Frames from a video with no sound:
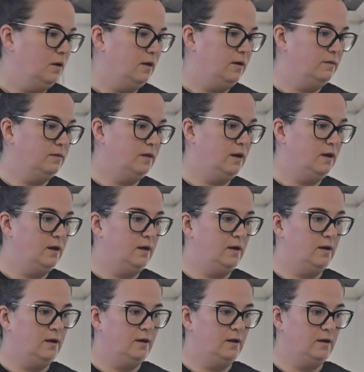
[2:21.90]
And
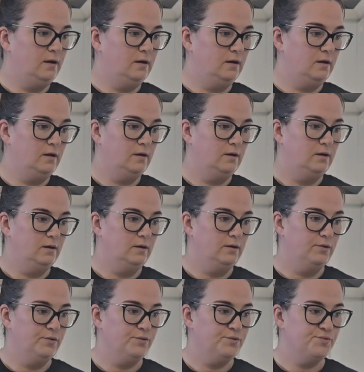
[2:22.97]
then
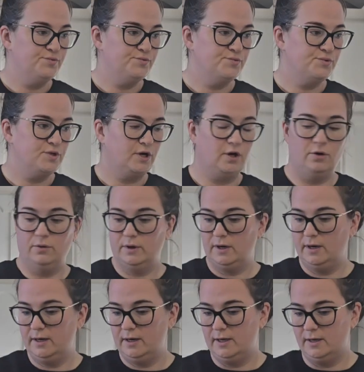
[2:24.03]
the
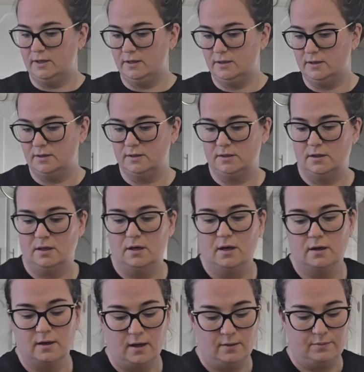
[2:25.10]
coconut is
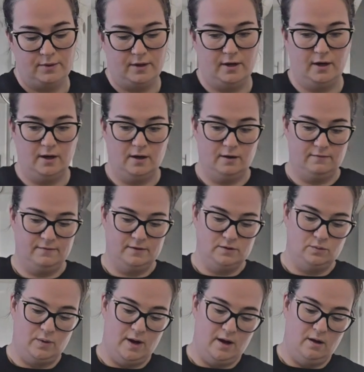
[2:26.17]
a cup and a half as
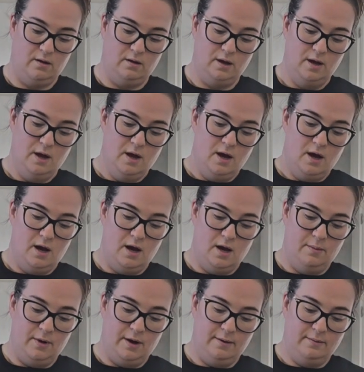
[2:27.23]
well.
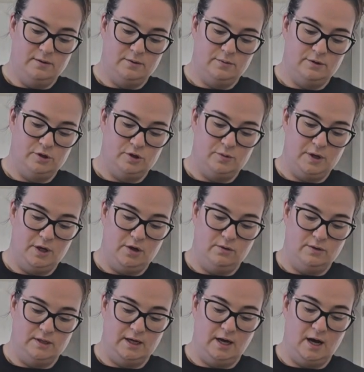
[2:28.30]
I am supposed to be
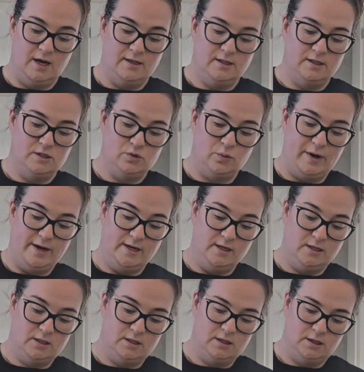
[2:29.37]
using
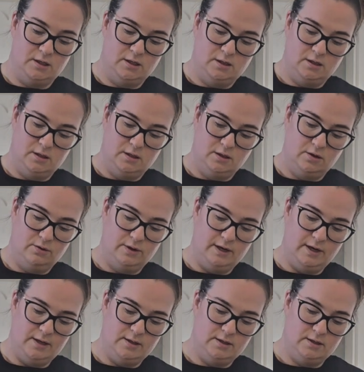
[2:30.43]
unsweetened
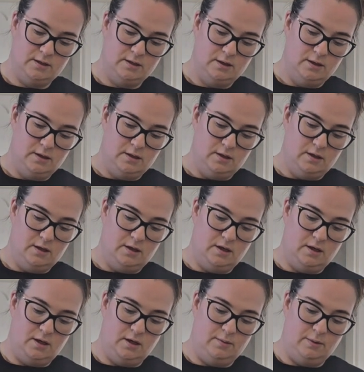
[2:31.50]
coconut.
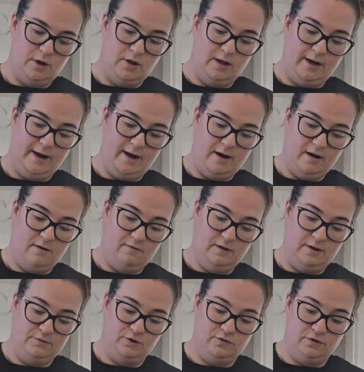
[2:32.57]
All I have
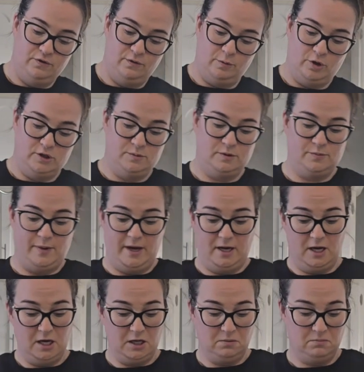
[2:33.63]
left over from Christmas
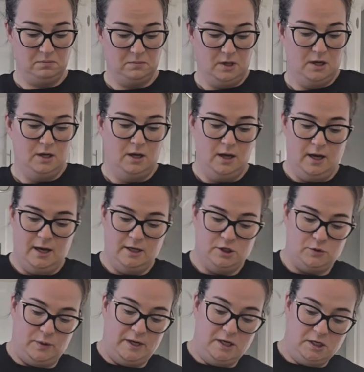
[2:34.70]
baking is
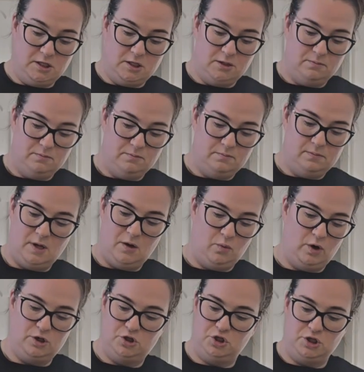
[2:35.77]
sweetened. It
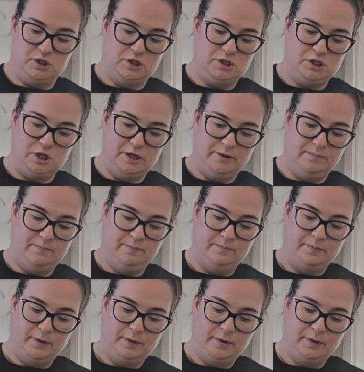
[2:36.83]
works just as good.